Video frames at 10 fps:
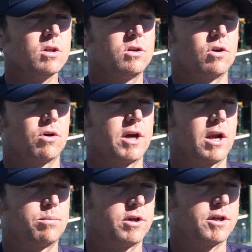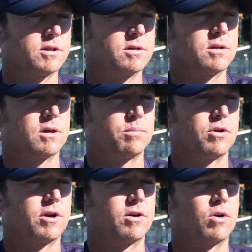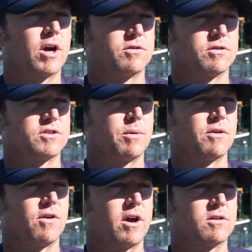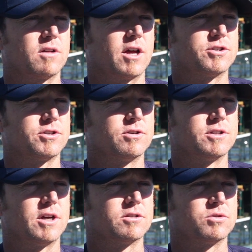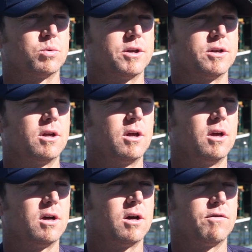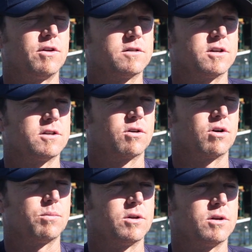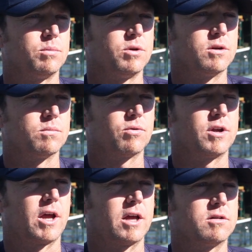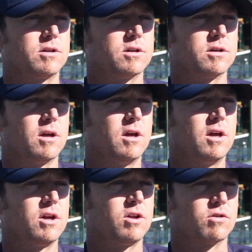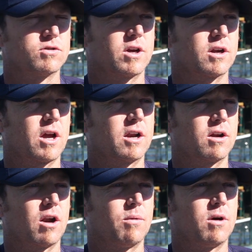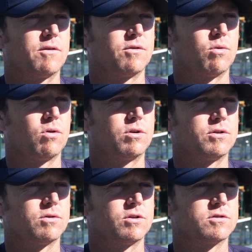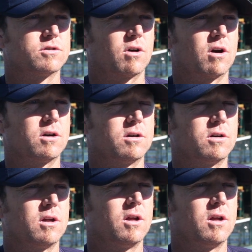you know, you got to play a player who got to the semifinals last year and Dennis Wynn of the NCAA tournament, and you beat him pretty handily. And, you know, so that kind of got him off and rolling to a good start. And,